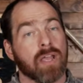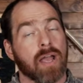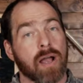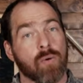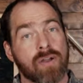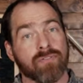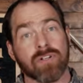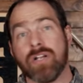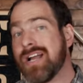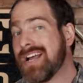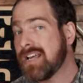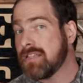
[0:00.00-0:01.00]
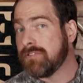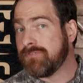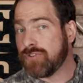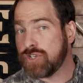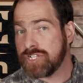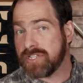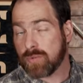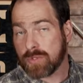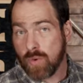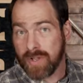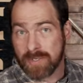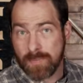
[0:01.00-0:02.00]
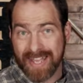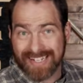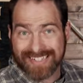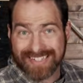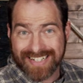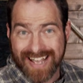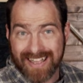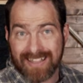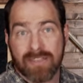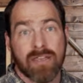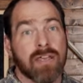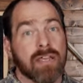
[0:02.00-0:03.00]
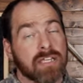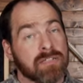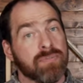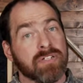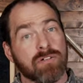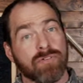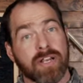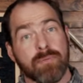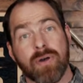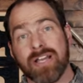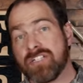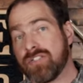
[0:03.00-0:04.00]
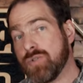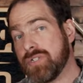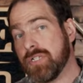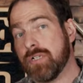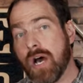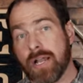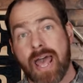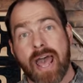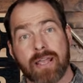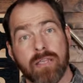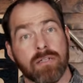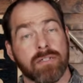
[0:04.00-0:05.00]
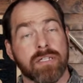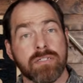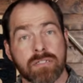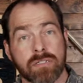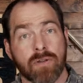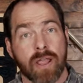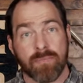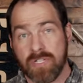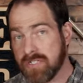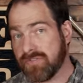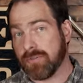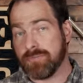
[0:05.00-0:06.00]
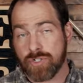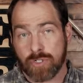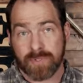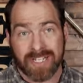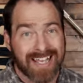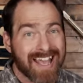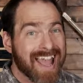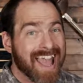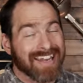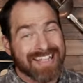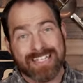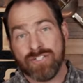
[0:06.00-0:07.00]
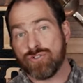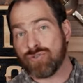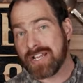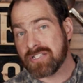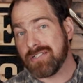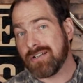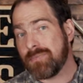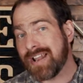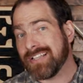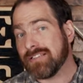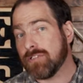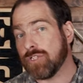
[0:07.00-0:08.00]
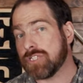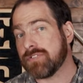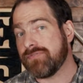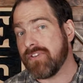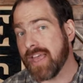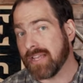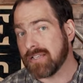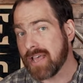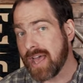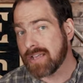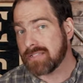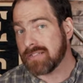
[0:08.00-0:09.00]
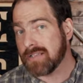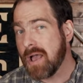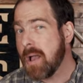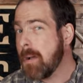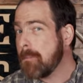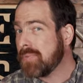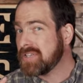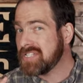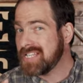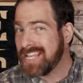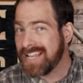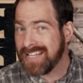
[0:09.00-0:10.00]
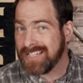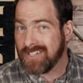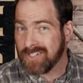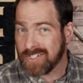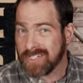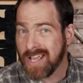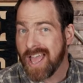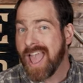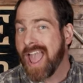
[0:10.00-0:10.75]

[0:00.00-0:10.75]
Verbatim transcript: However, the version that we're going to make today has been created by Suchi dot aki on Instagram, and he's from Germany. And he dressed it up and it looks fantastic, but is it any good?